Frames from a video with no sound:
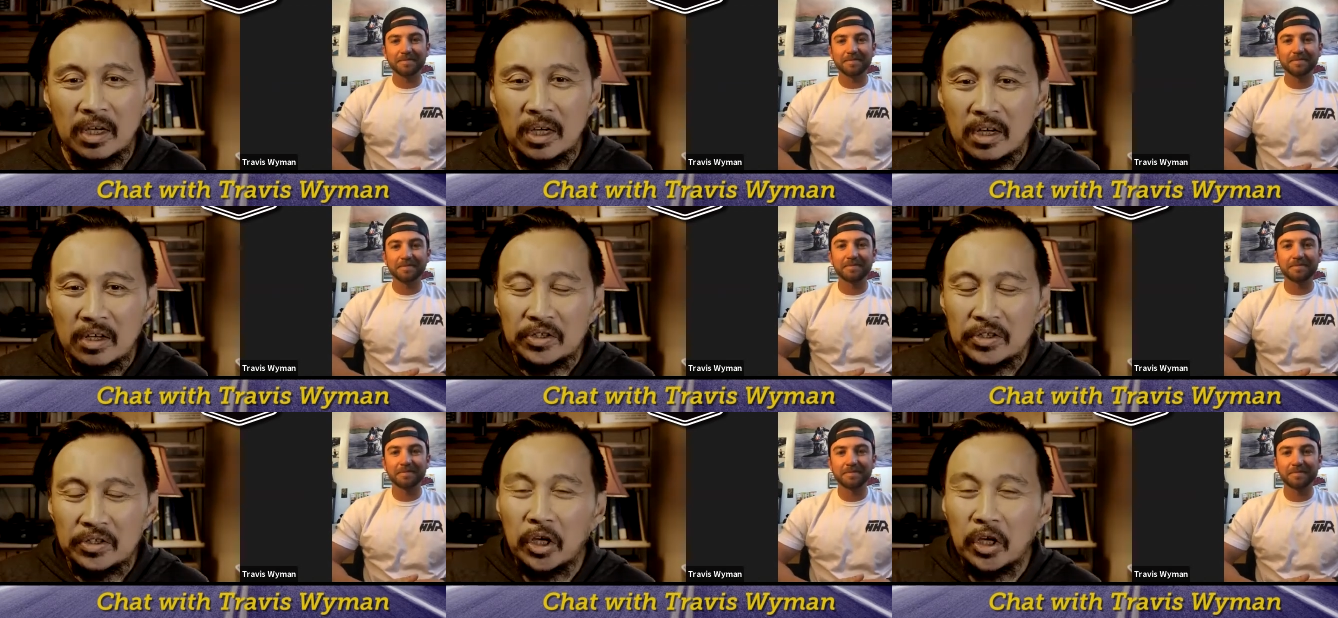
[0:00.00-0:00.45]

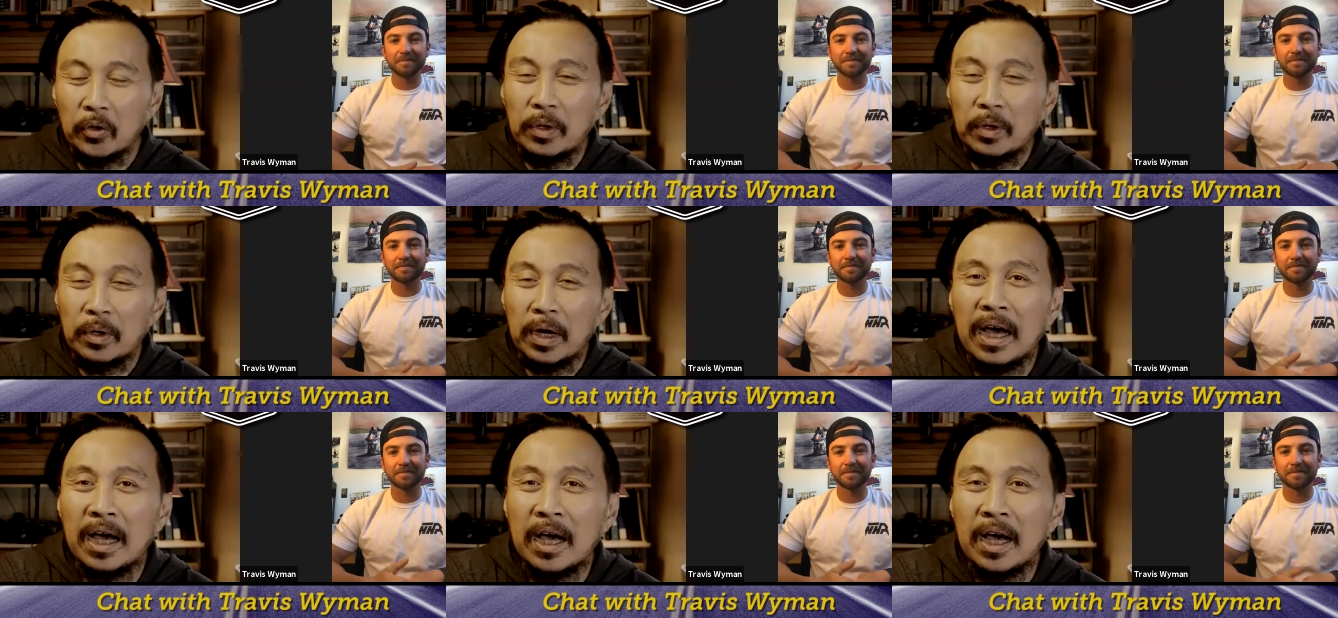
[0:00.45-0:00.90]
Speaker 1: So
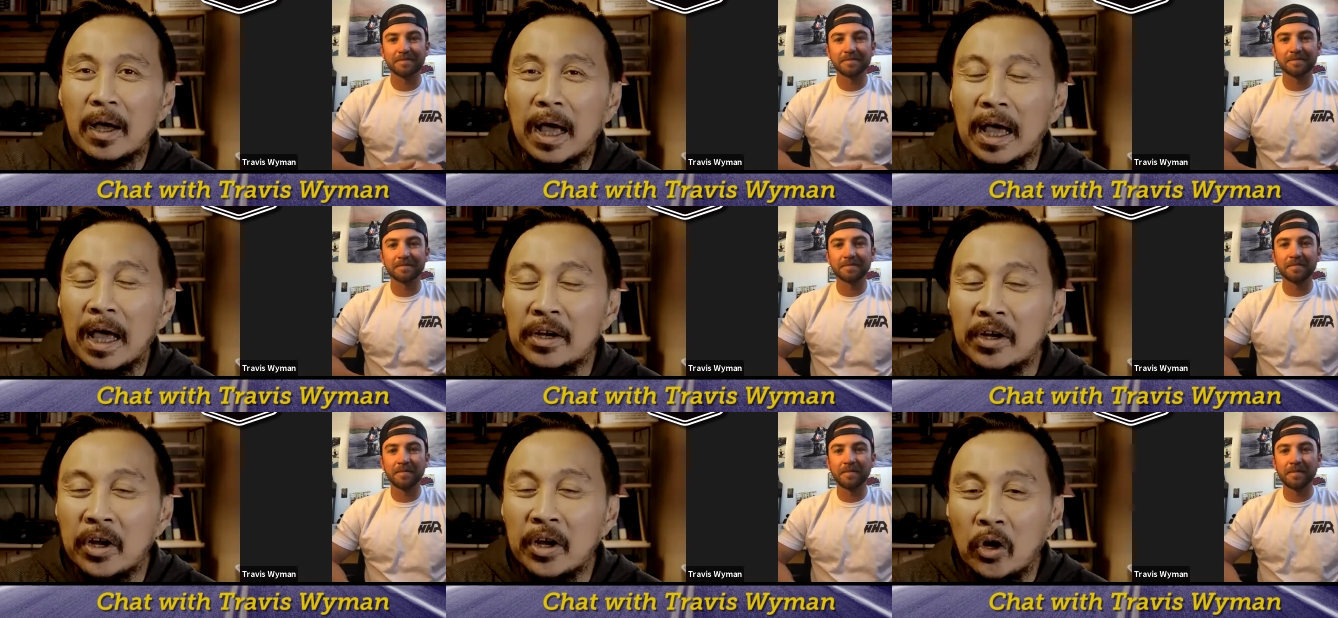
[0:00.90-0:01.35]
uh,
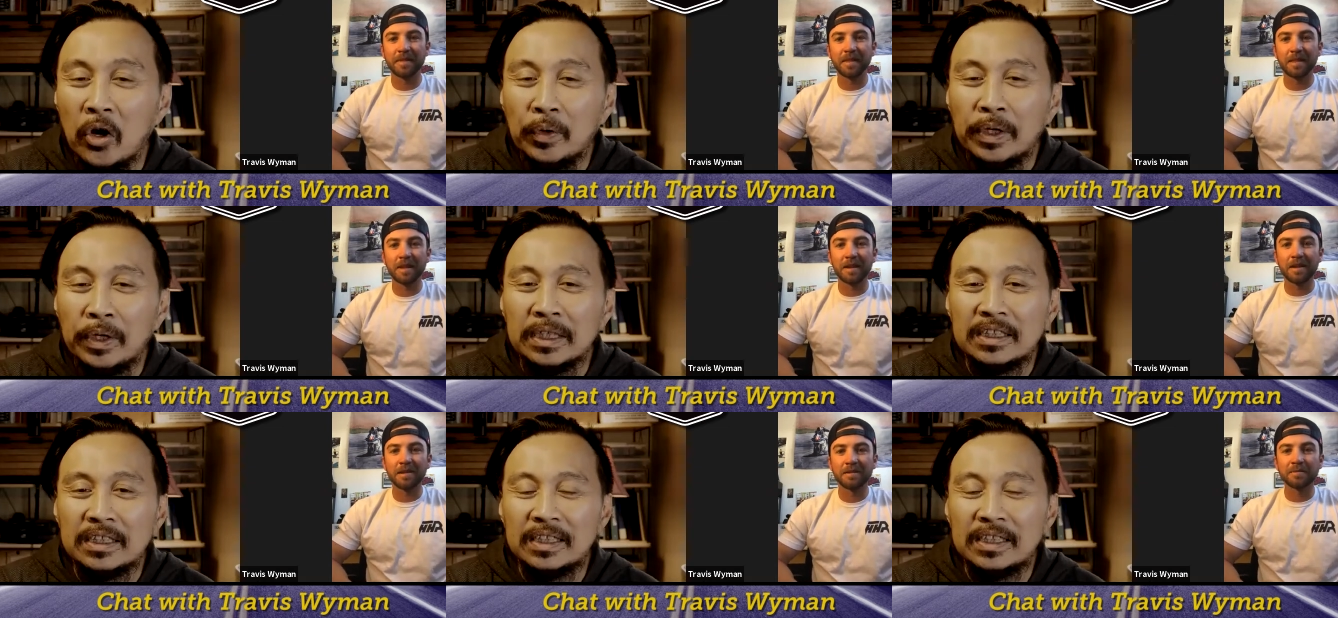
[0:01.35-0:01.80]
I know
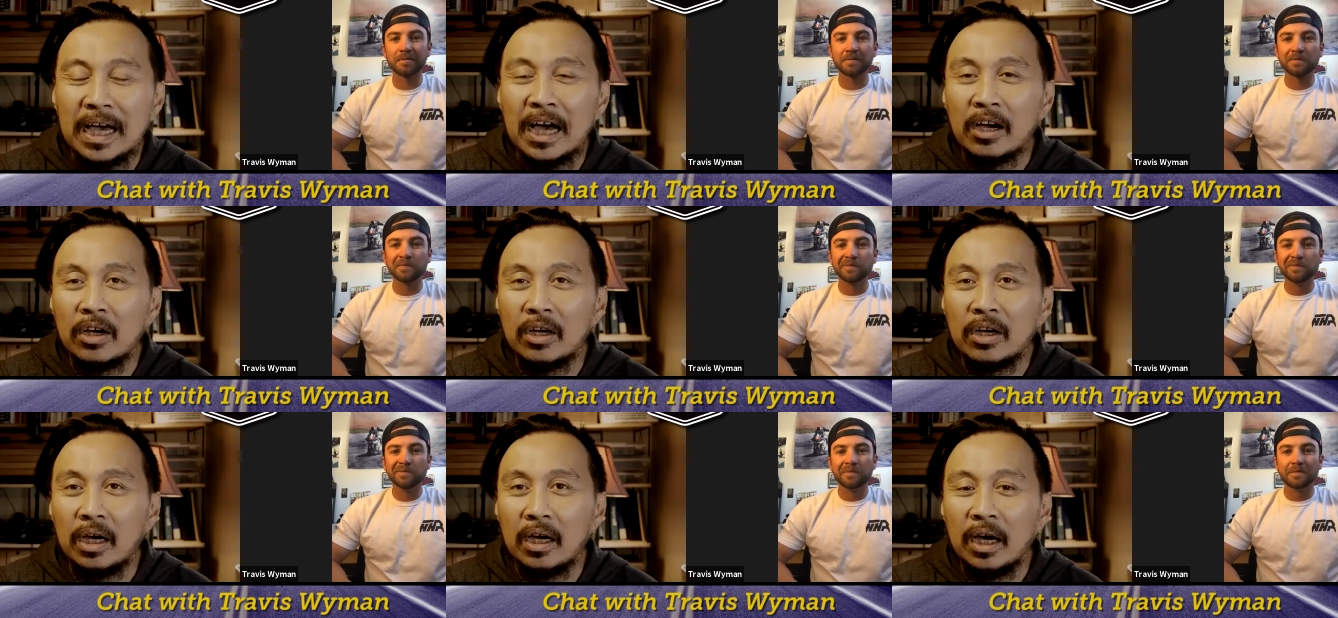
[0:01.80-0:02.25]
in
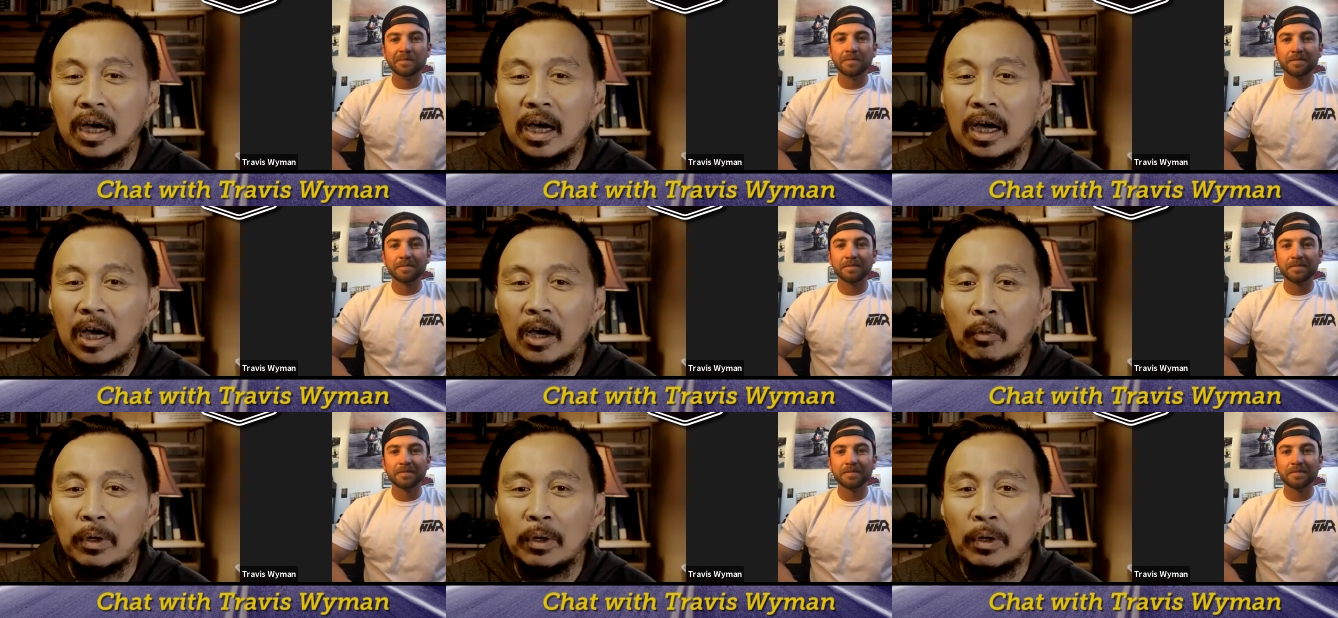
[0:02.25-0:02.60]
stock uh,